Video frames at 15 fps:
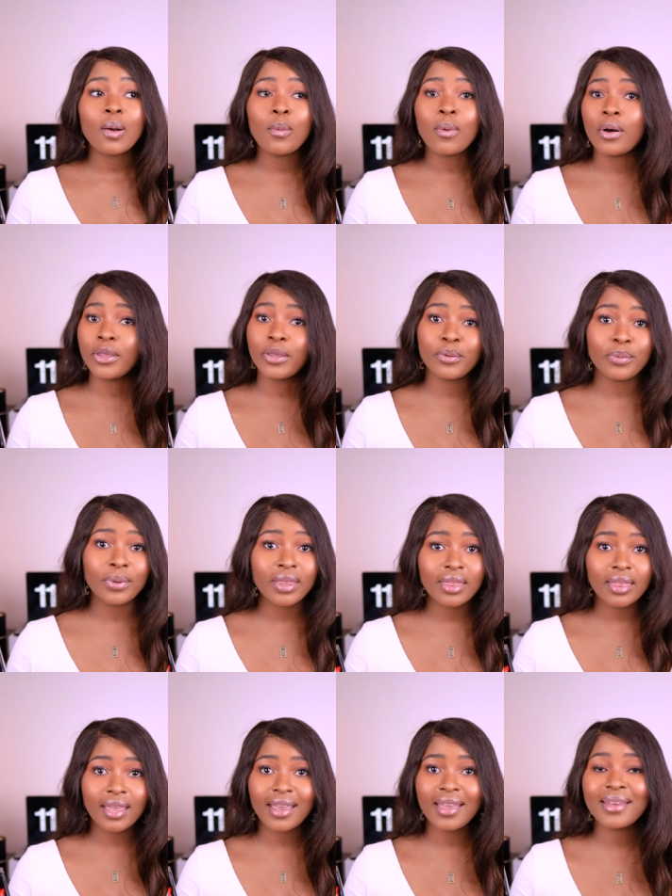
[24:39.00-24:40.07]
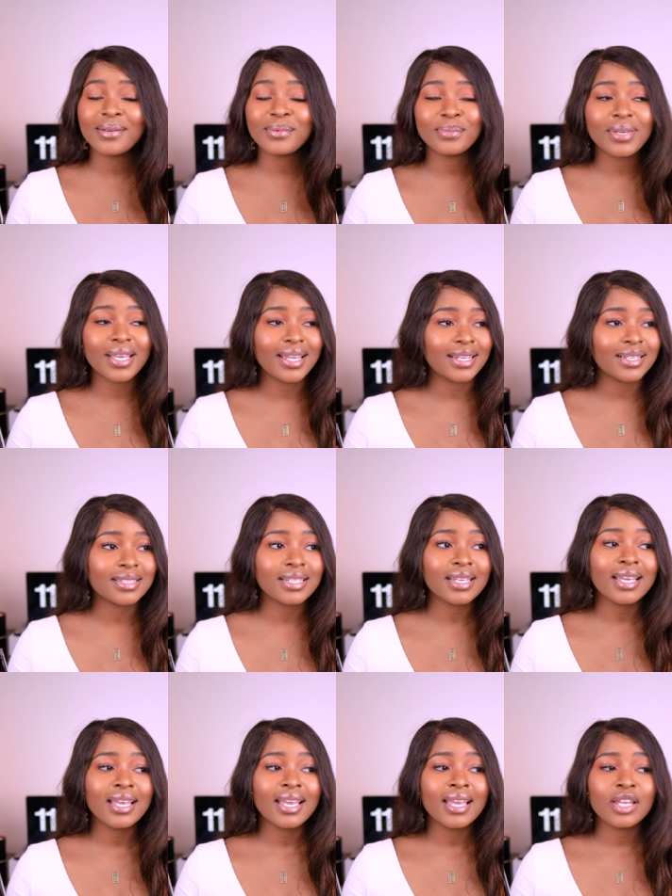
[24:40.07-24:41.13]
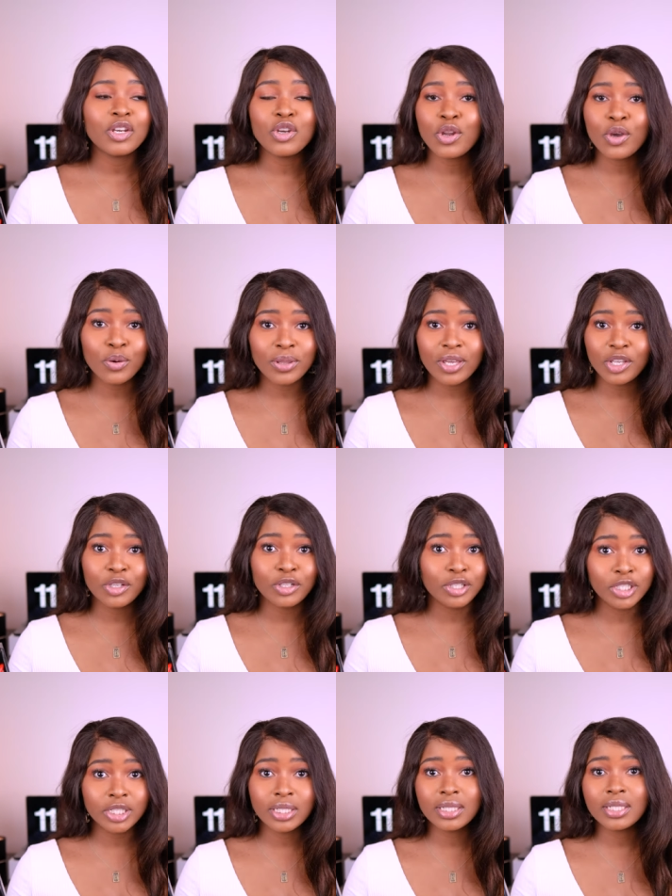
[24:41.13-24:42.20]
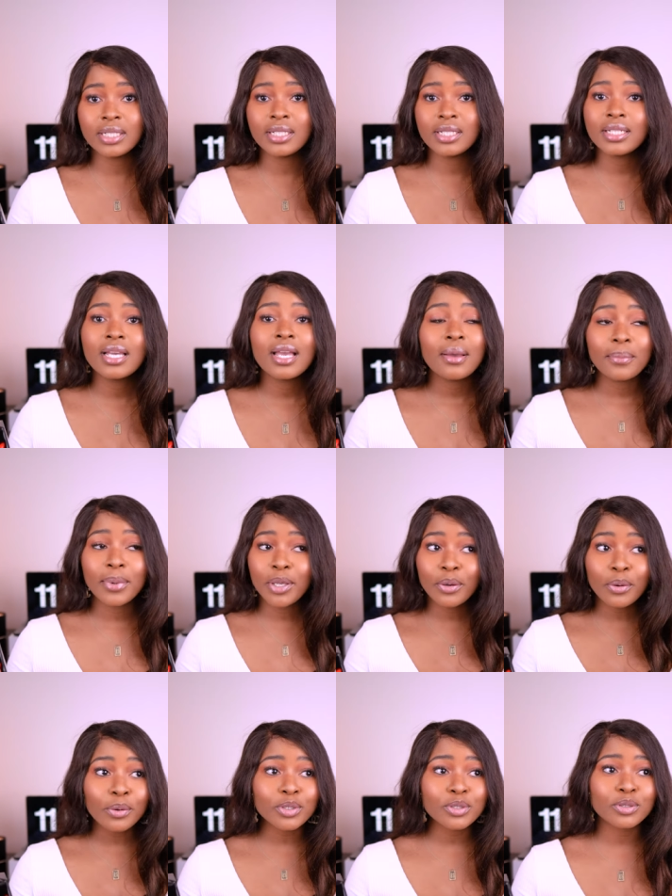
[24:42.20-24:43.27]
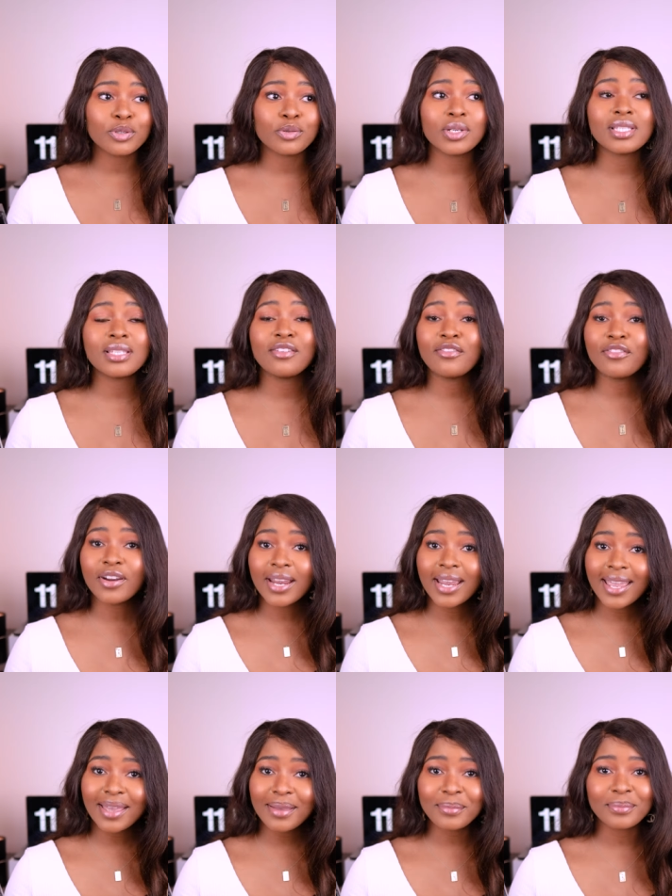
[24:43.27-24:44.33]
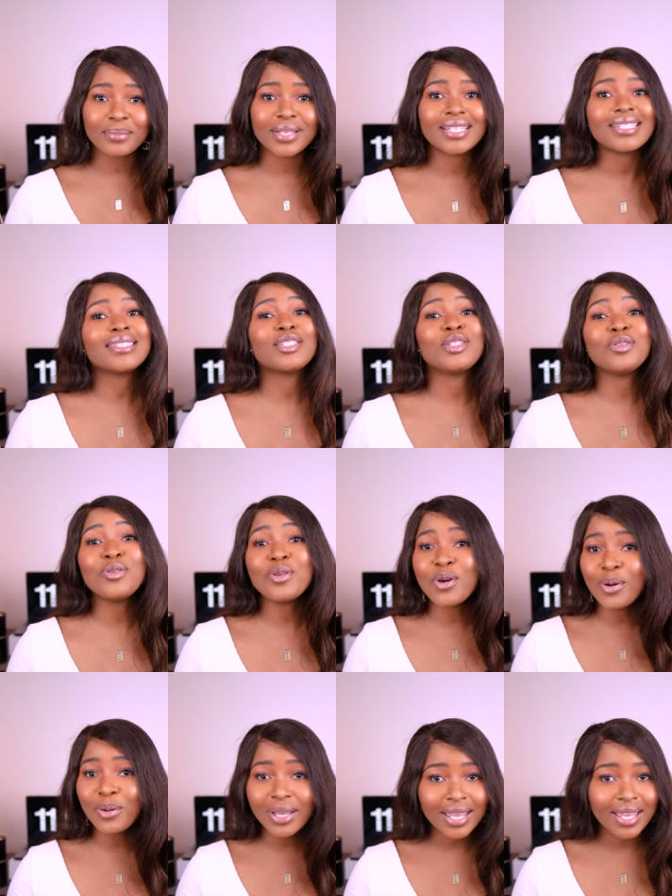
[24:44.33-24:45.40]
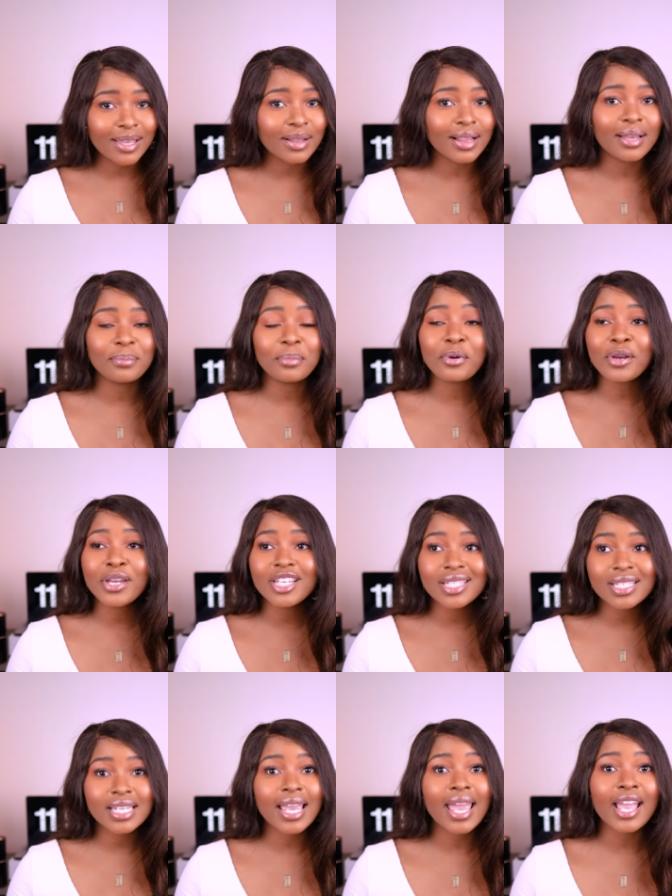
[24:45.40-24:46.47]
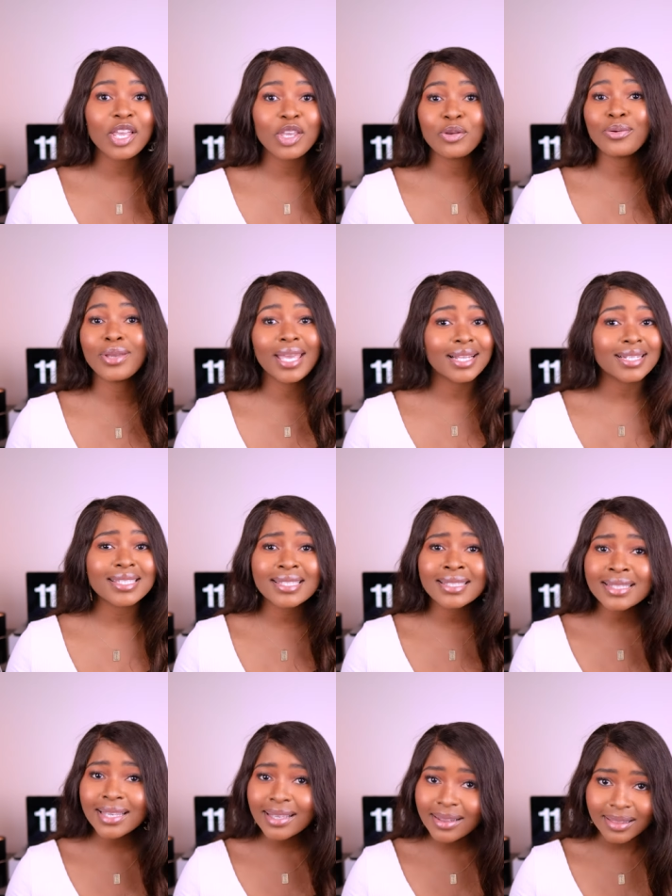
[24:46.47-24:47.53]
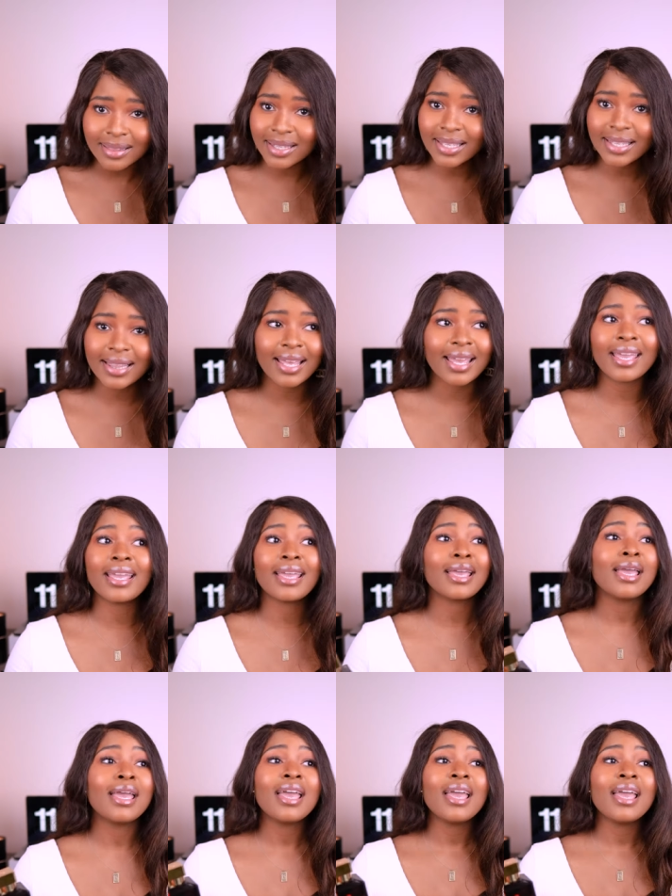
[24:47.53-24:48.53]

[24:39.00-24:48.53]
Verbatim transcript: while you're with him and know that you look good, but you're also dressing for him because you know he'll appreciate you in silk. Like,